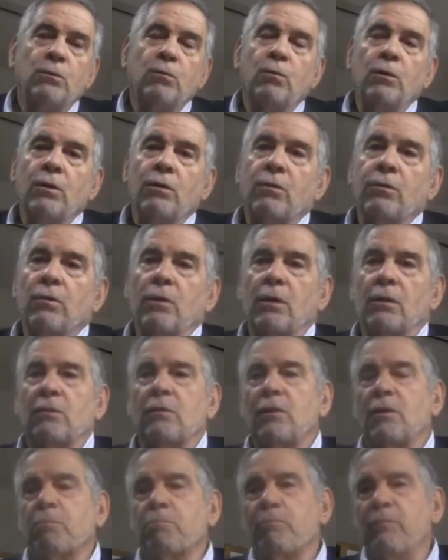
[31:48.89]
we
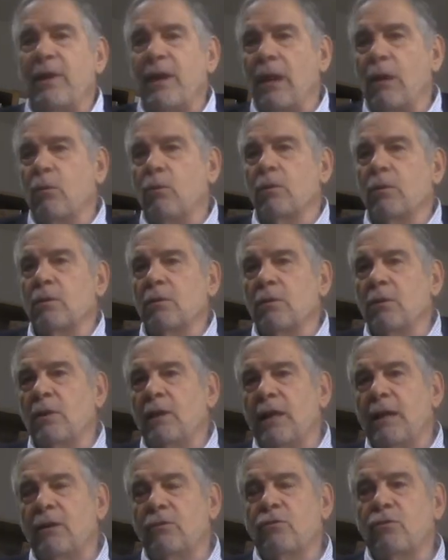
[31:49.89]
thought that power in the
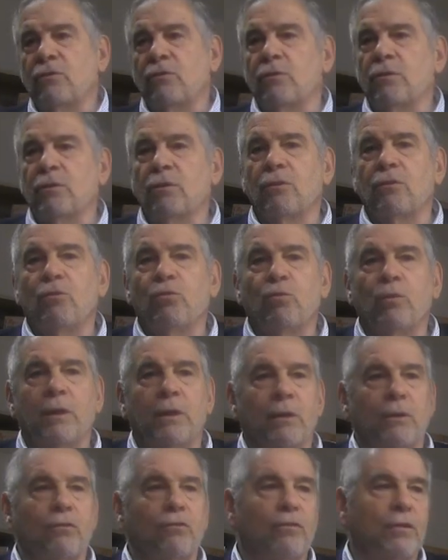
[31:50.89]
last third of the
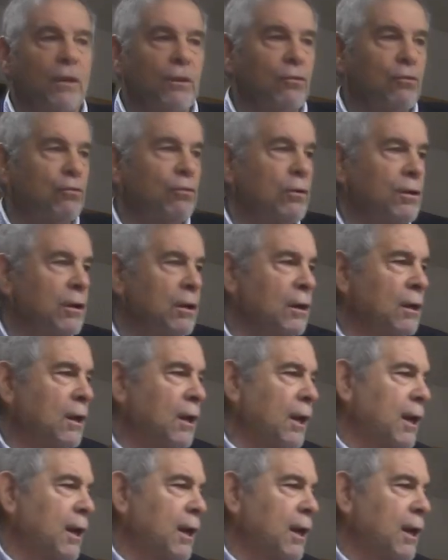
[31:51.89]
20th century